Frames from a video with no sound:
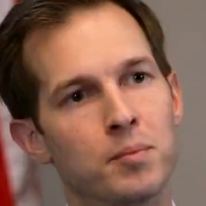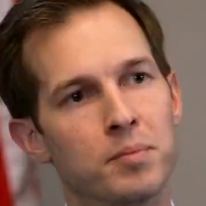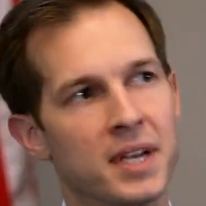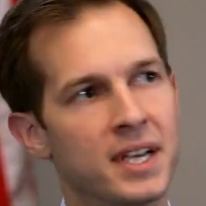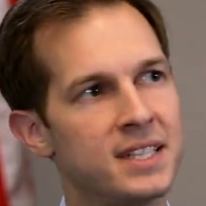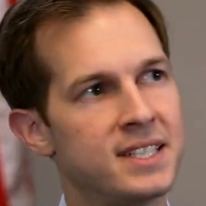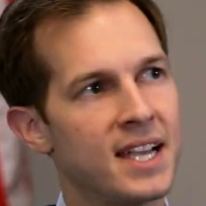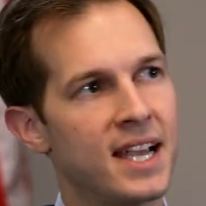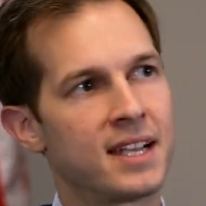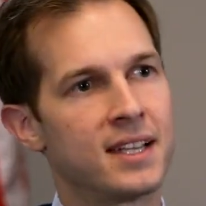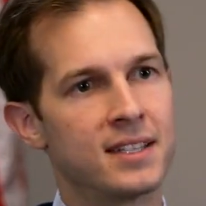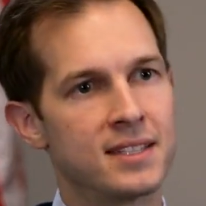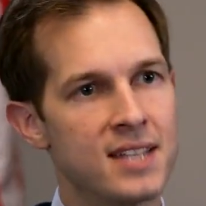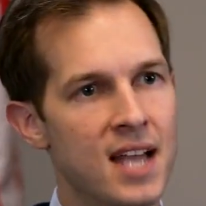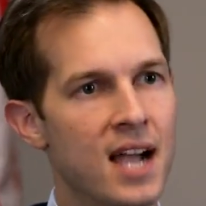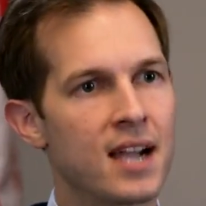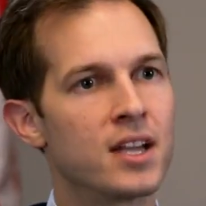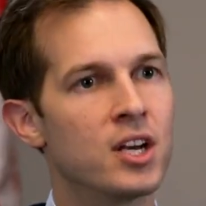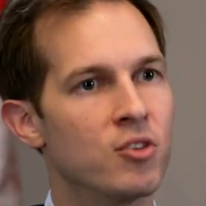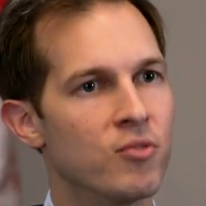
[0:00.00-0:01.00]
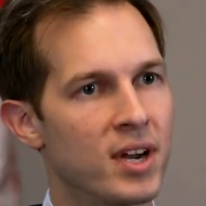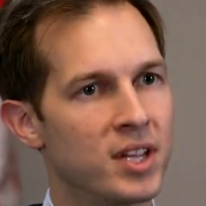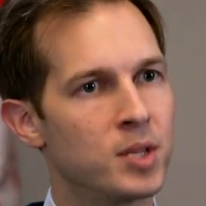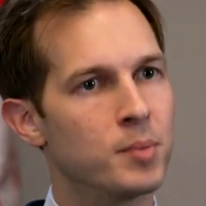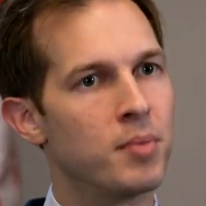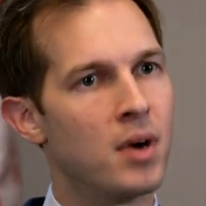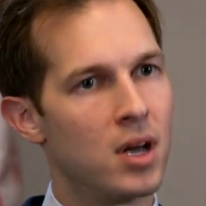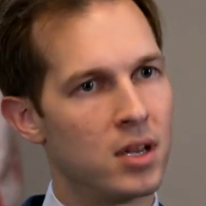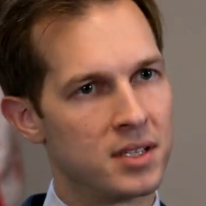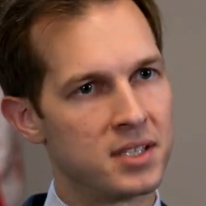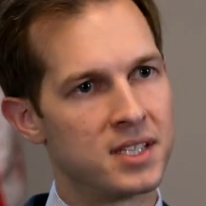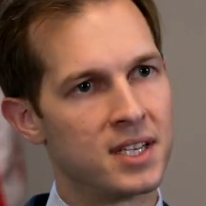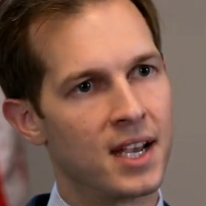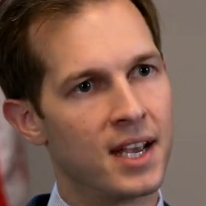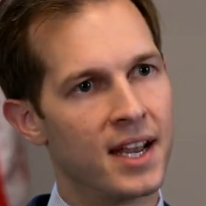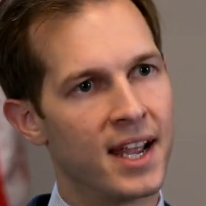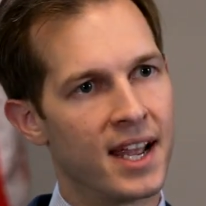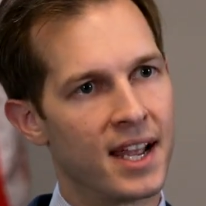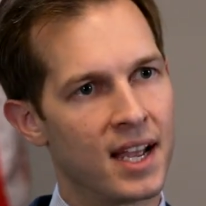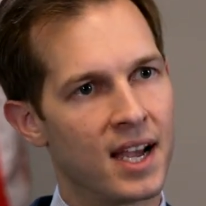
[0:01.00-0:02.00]
Big tech is not going to write the policy
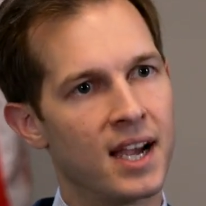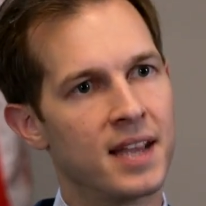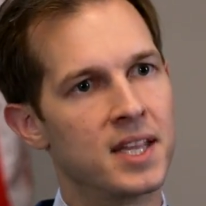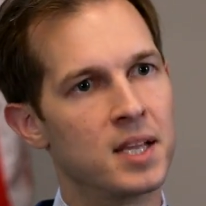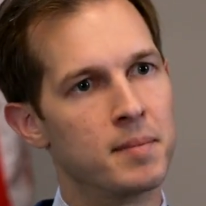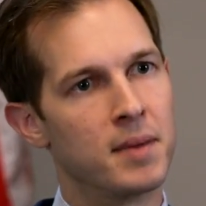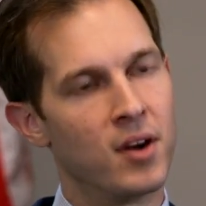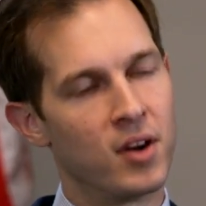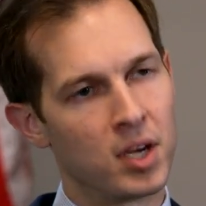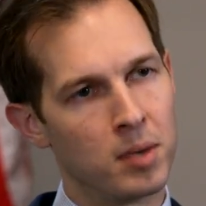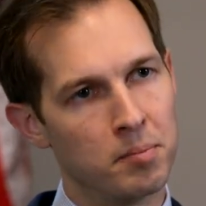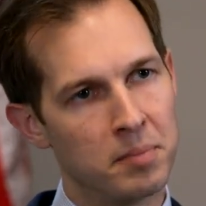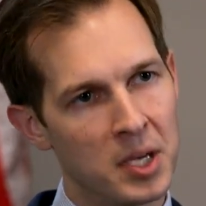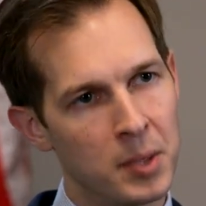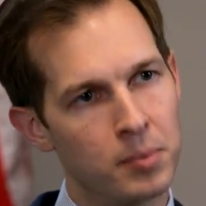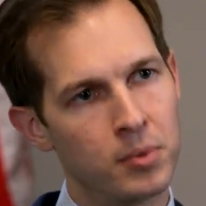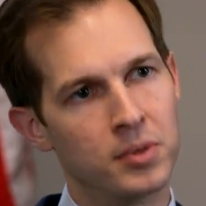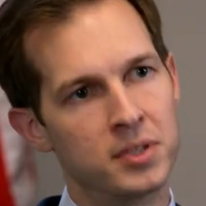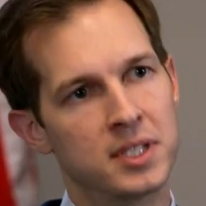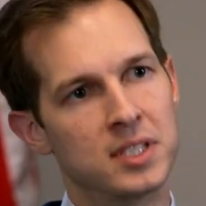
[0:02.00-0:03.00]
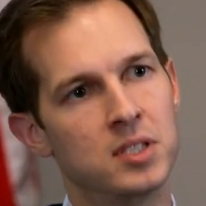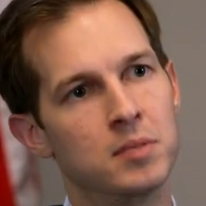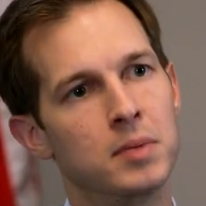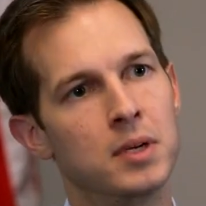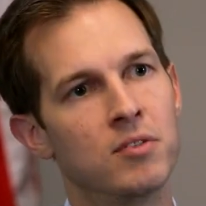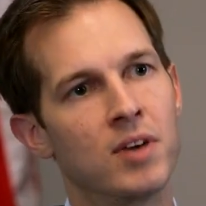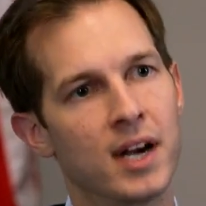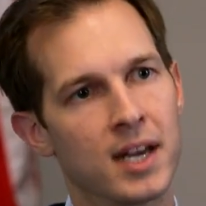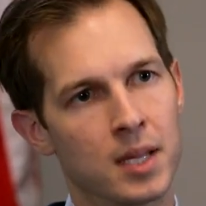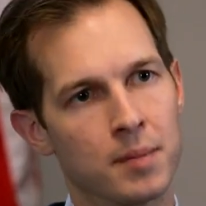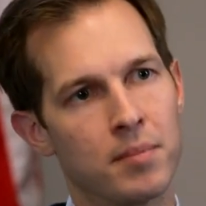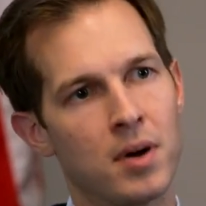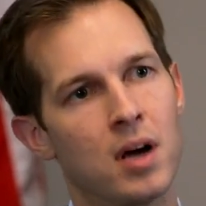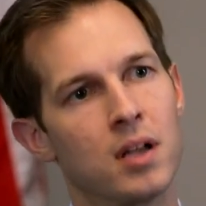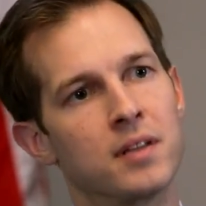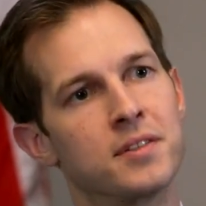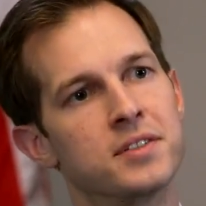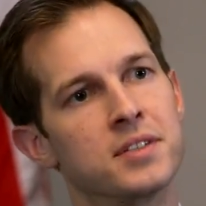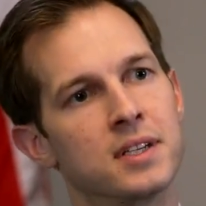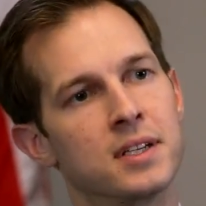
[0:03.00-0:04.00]
on AI. The American people need to be writing the
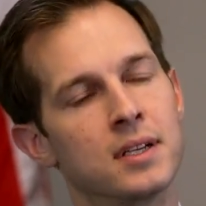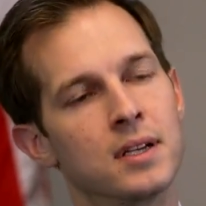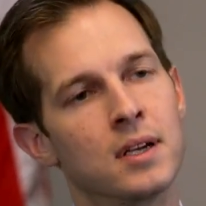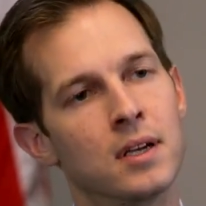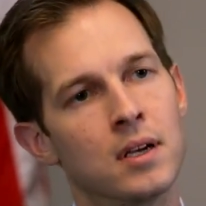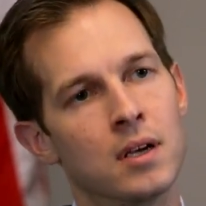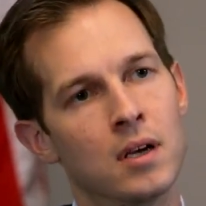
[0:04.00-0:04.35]
policy